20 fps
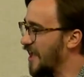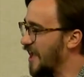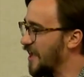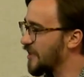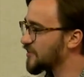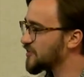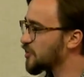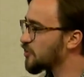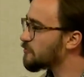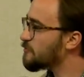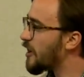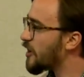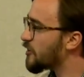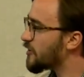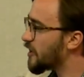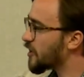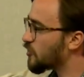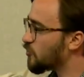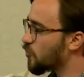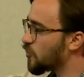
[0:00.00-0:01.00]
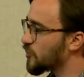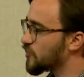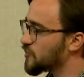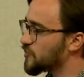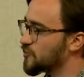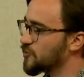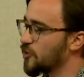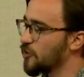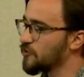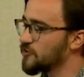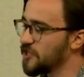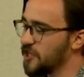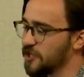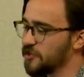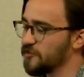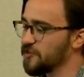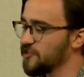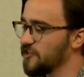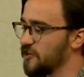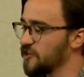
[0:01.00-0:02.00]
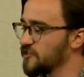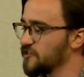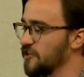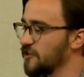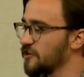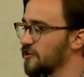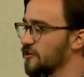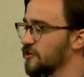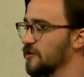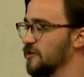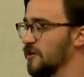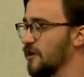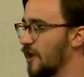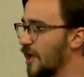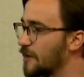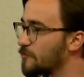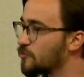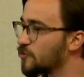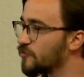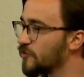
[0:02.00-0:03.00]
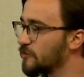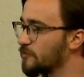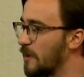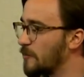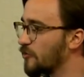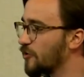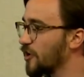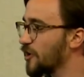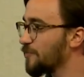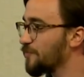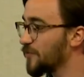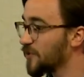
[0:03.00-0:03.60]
And so the bottleneck was, taking this NS data and moving memory.